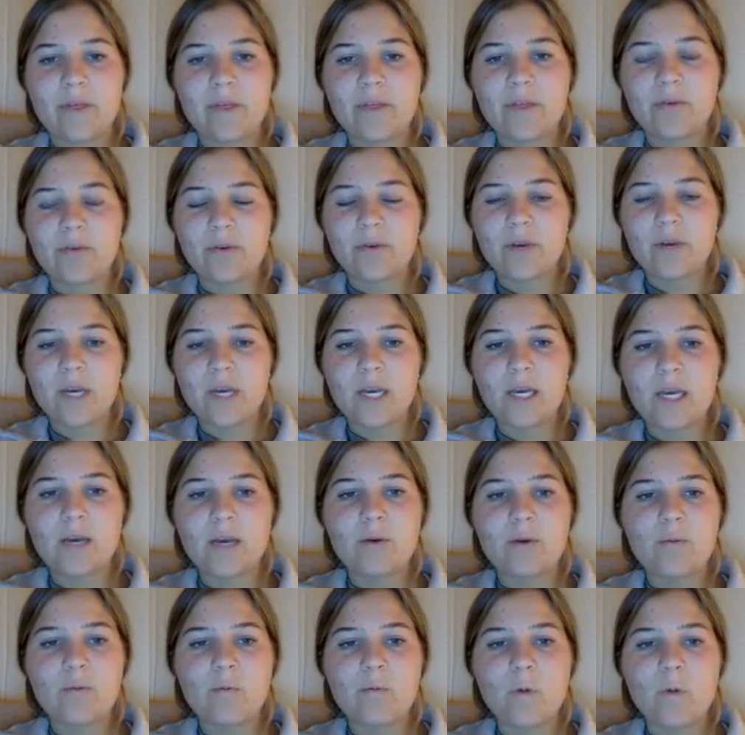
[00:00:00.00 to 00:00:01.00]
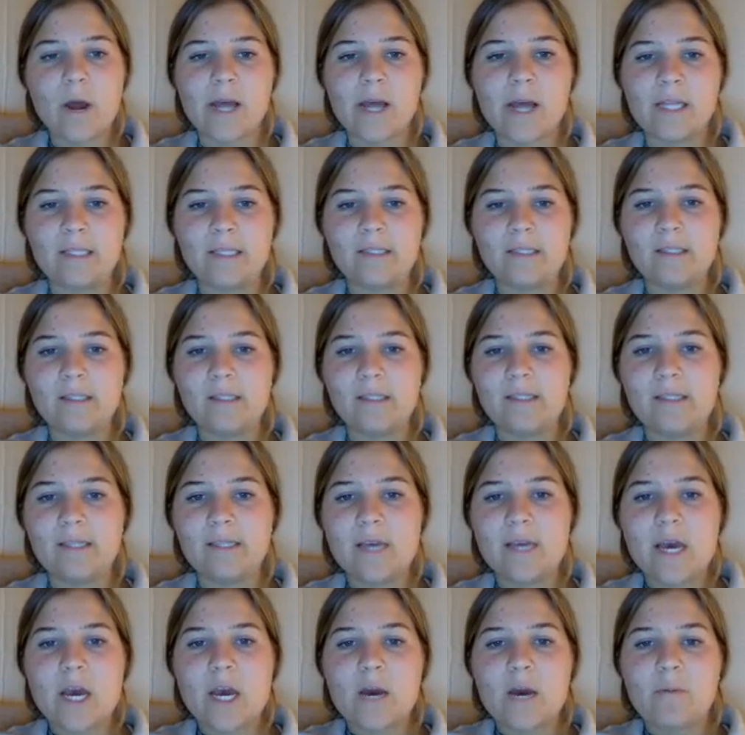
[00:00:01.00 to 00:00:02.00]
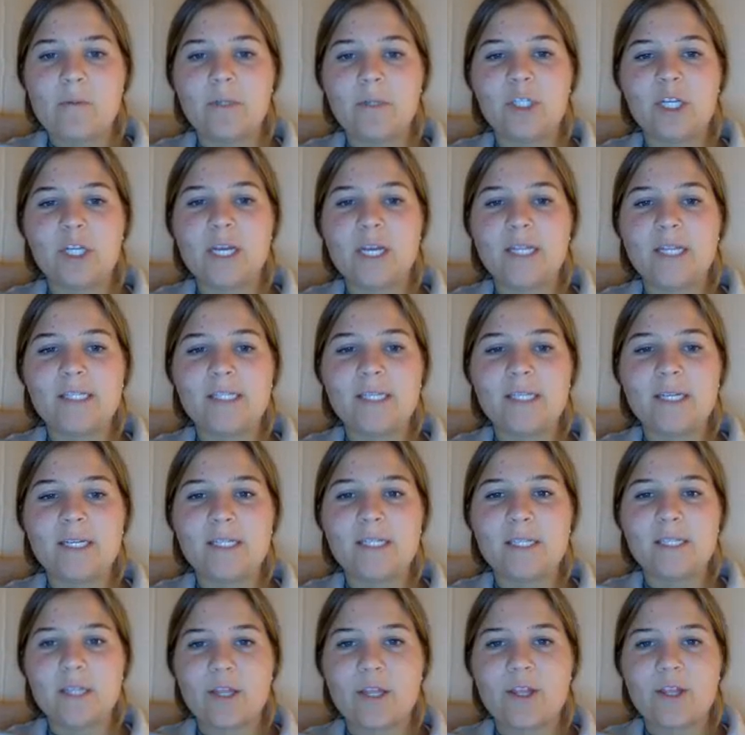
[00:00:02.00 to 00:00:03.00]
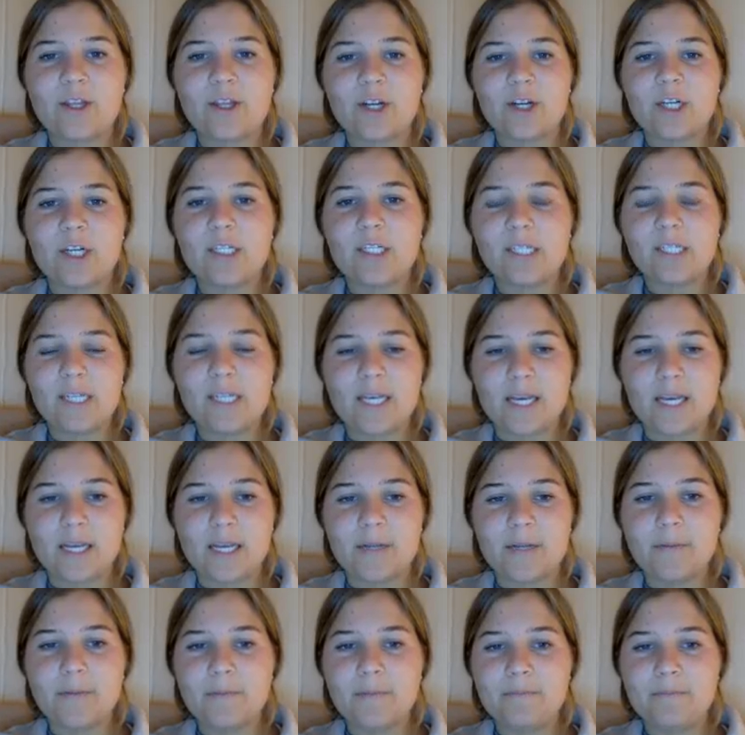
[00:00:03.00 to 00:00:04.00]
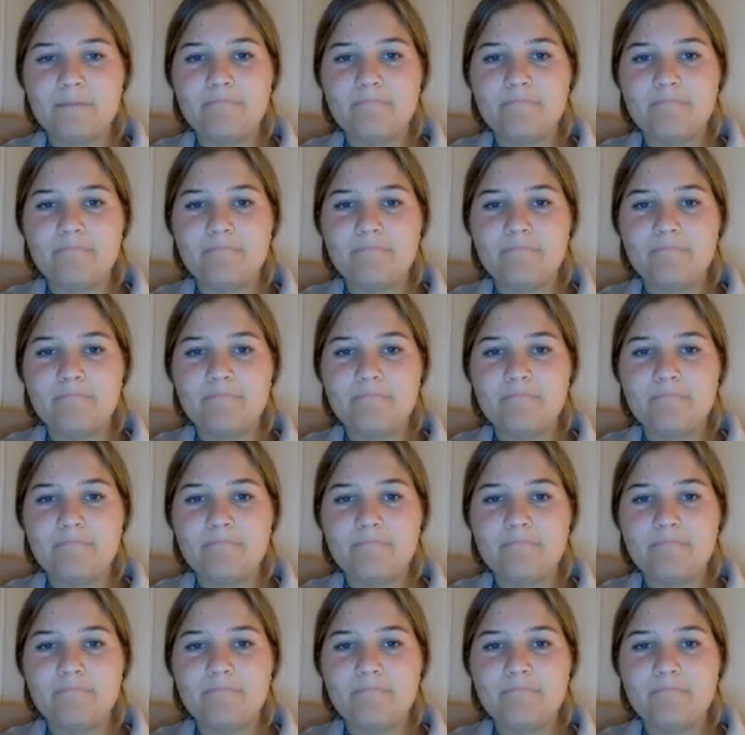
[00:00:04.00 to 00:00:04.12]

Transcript: 3 ones, which gets us 13.